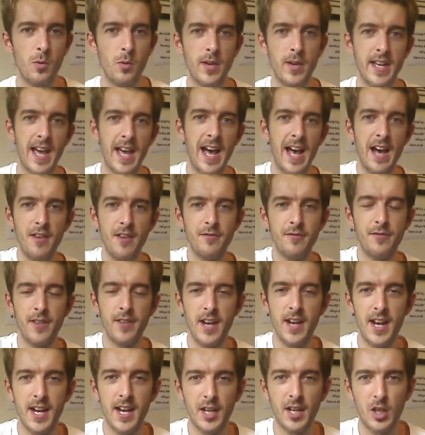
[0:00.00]
we have
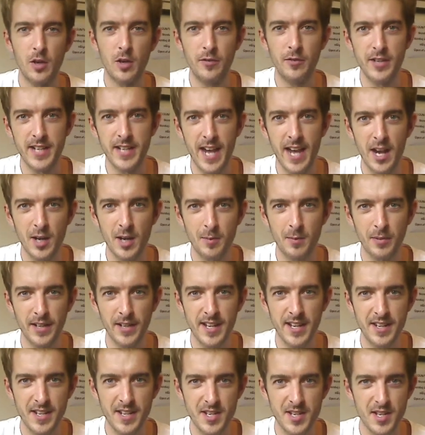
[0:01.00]
uh, covered how to
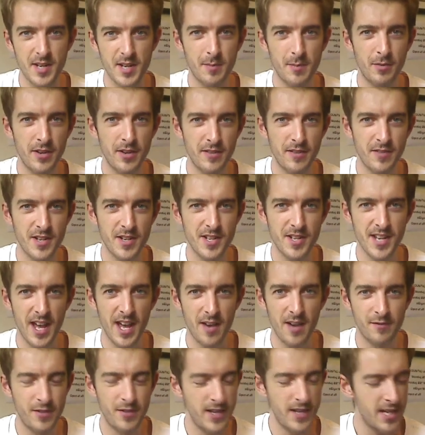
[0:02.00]
play this in a previous set
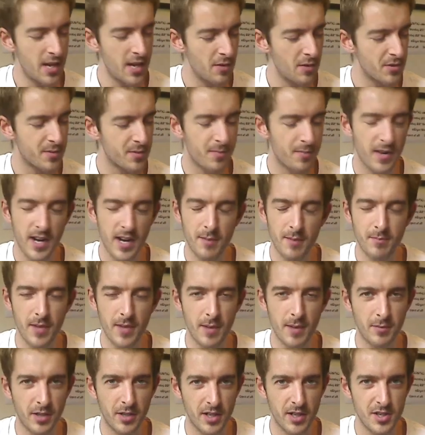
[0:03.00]
of videos, but I'm,
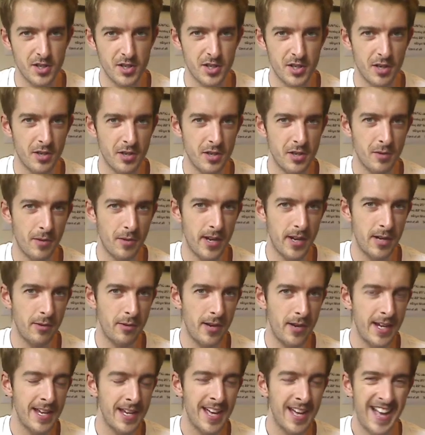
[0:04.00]
I'm going to show you
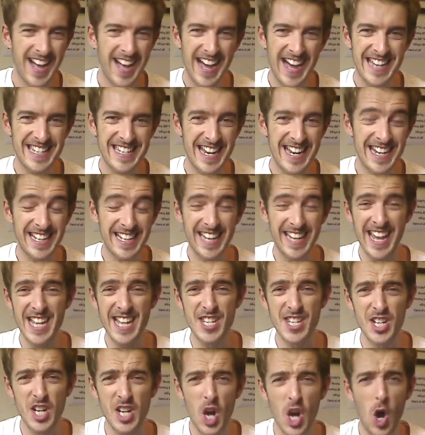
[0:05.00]
anyway. I
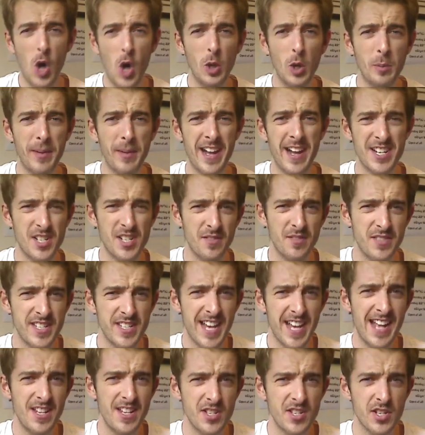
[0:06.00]
dedicated a whole batch of
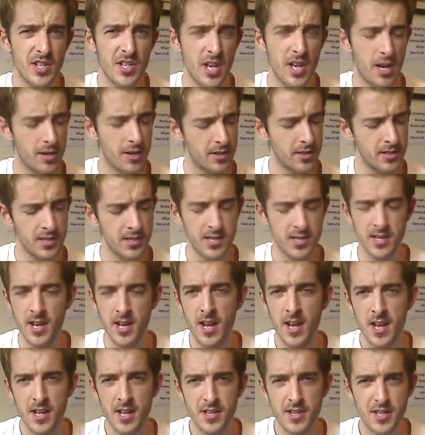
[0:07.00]
10 songs
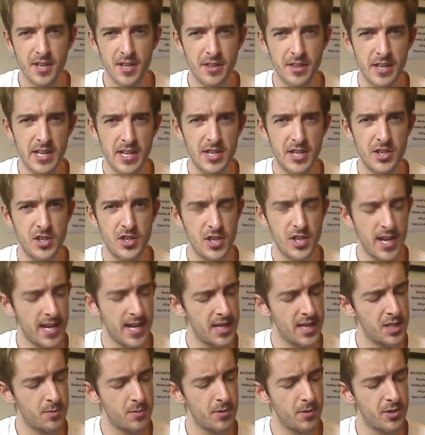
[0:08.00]
to this
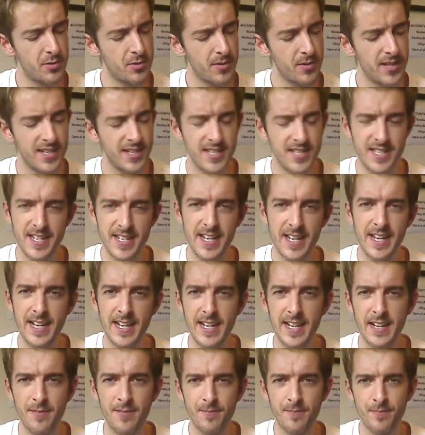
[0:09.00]
change between
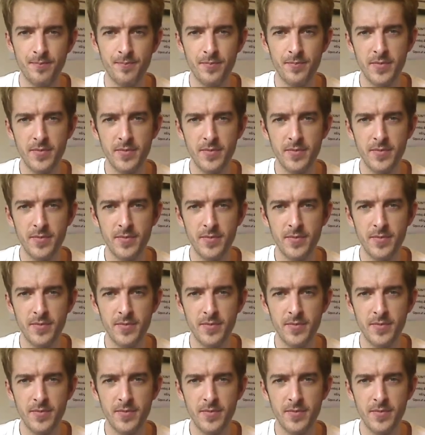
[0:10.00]
D